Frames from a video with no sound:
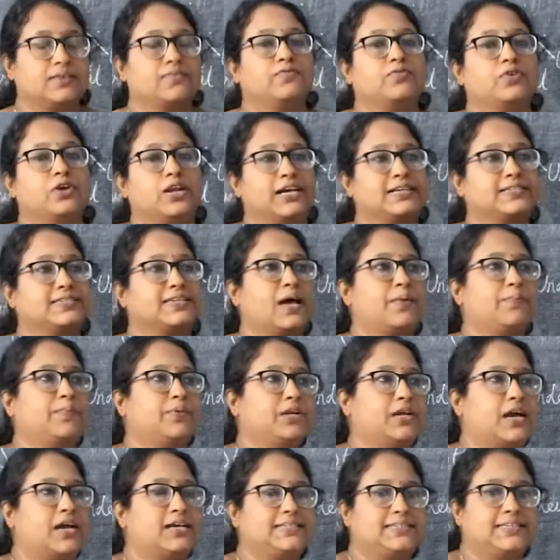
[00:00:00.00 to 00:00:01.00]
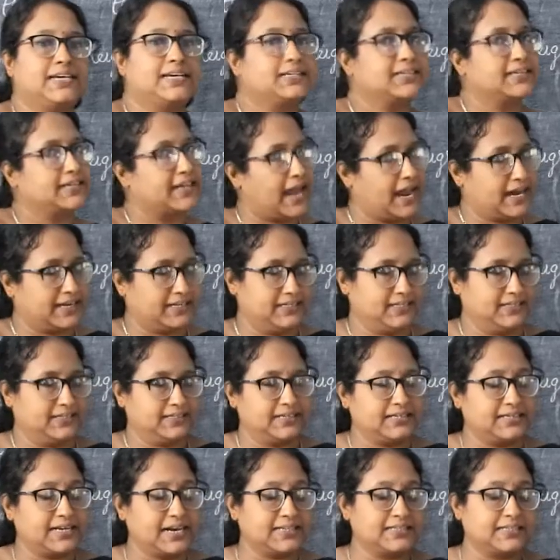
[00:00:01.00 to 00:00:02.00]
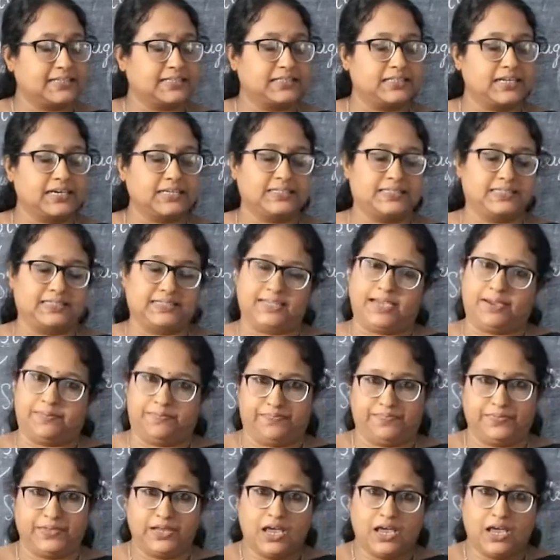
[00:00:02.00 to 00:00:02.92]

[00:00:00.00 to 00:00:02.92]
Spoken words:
for example, I said cactus, it has a thick stem